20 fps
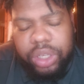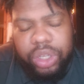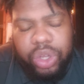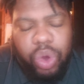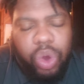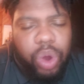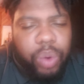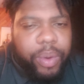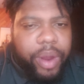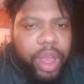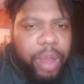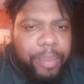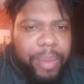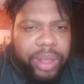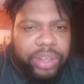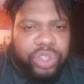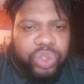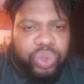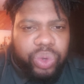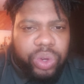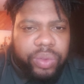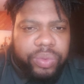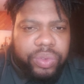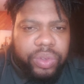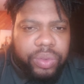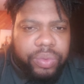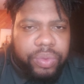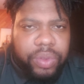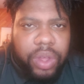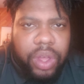go around my strengths
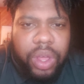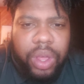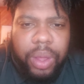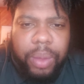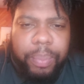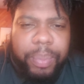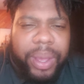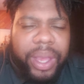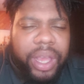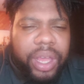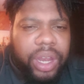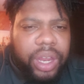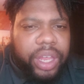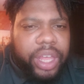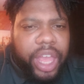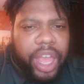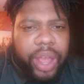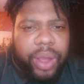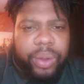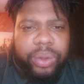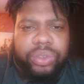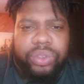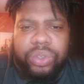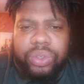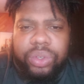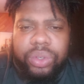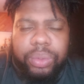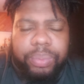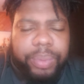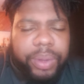of being a
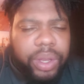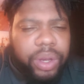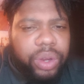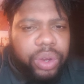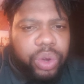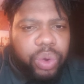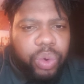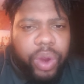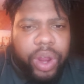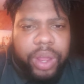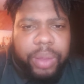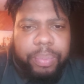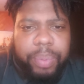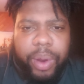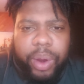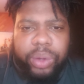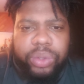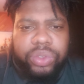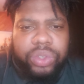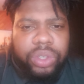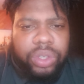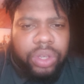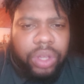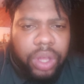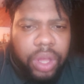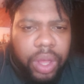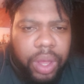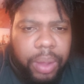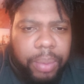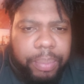character, being a great person,
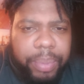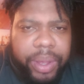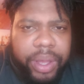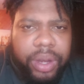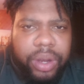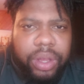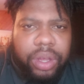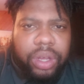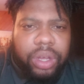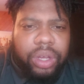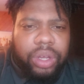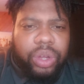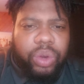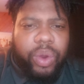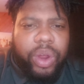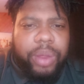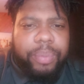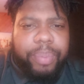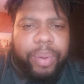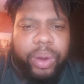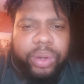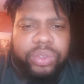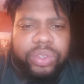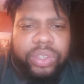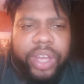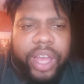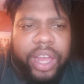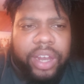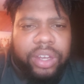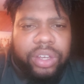being a great
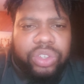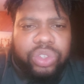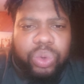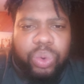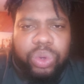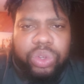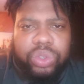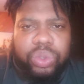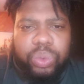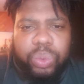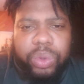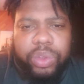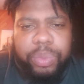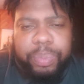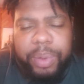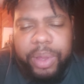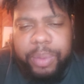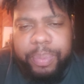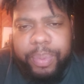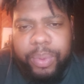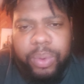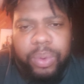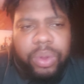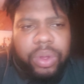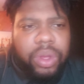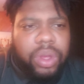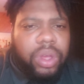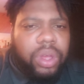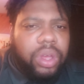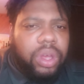personality towards with people,
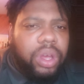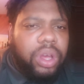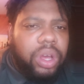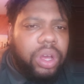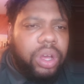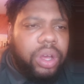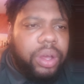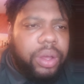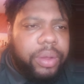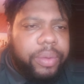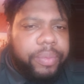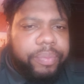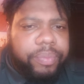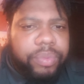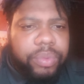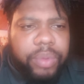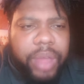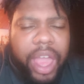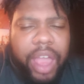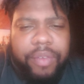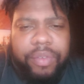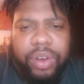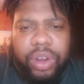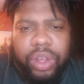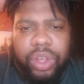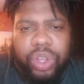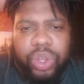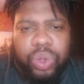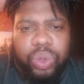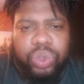uh, having
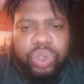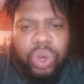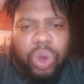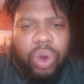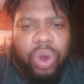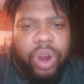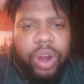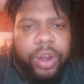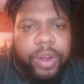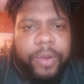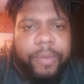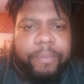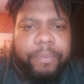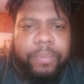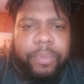a huge heart,